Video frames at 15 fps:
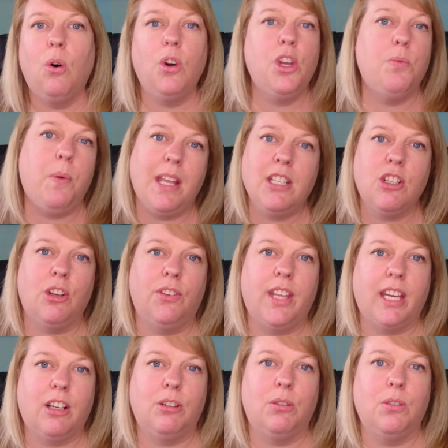or you went on
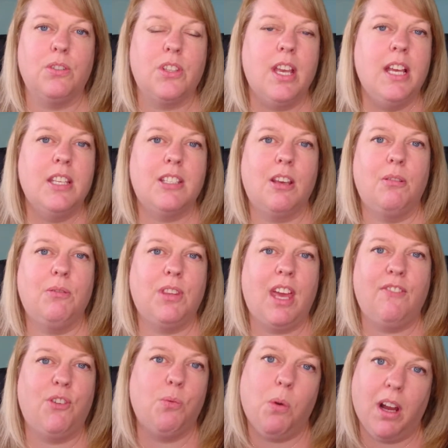that course, so
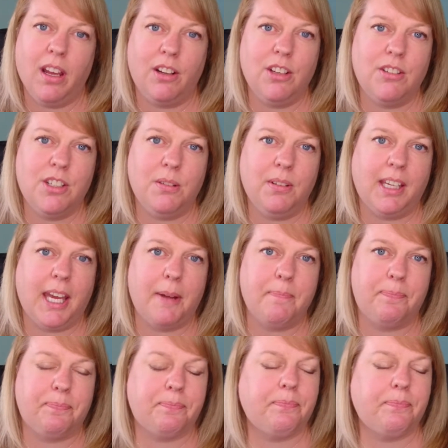therefore why aren't you doing it?